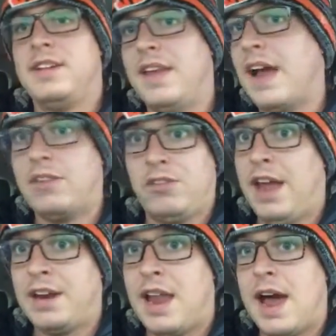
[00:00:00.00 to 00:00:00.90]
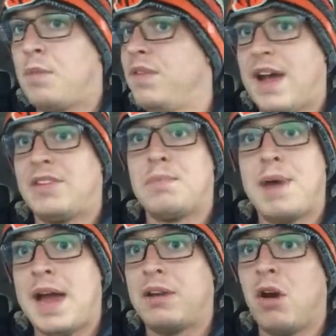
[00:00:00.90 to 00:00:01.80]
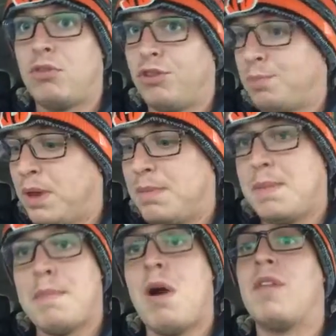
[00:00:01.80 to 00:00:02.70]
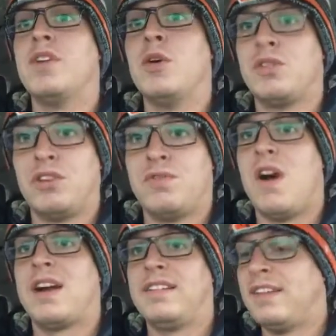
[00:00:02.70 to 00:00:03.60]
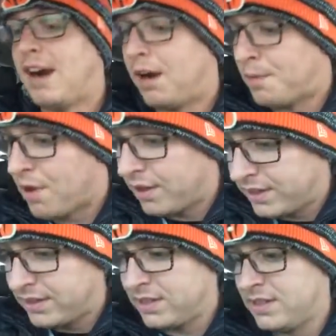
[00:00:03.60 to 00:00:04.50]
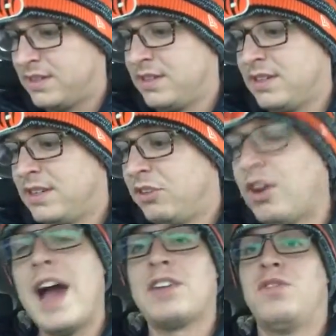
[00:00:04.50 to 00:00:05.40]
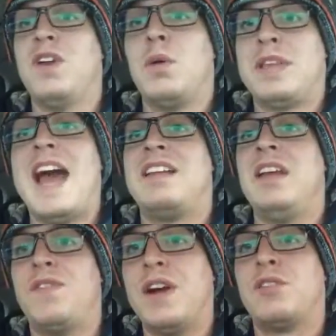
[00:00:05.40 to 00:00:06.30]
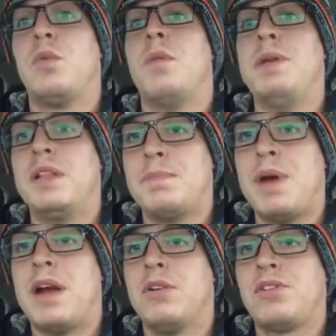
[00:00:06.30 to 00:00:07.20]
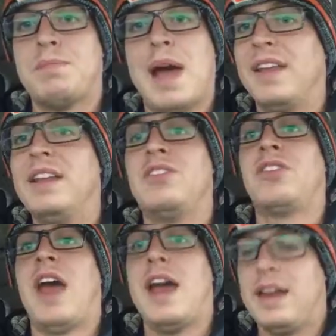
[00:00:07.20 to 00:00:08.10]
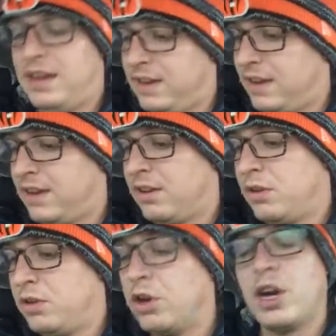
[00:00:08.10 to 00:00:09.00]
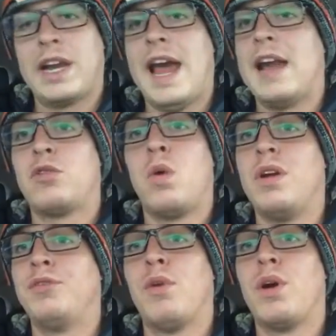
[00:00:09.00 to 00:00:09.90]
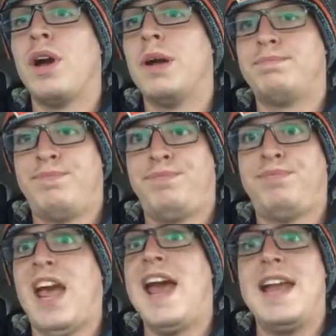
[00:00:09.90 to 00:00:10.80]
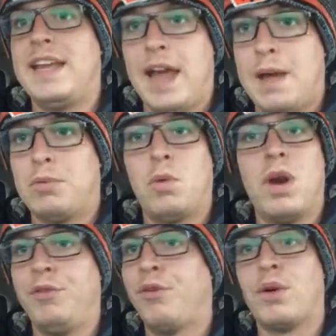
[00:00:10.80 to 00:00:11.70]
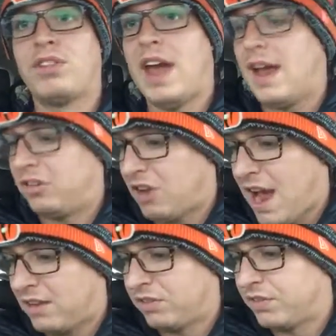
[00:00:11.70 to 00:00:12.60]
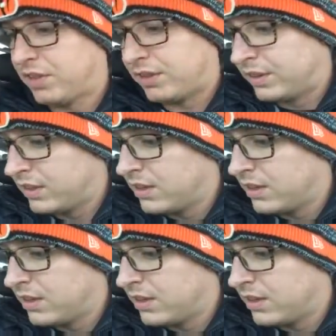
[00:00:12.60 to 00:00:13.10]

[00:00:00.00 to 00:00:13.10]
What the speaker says: And that's saying a lot. We've had some bad coaches, believe me, but Marvin Lewis is fucking terrible. Jacksonville, with that defense, will beat the Bengals by at least 10. You're looking at a 24-10 game. 24-10 Jacksonville.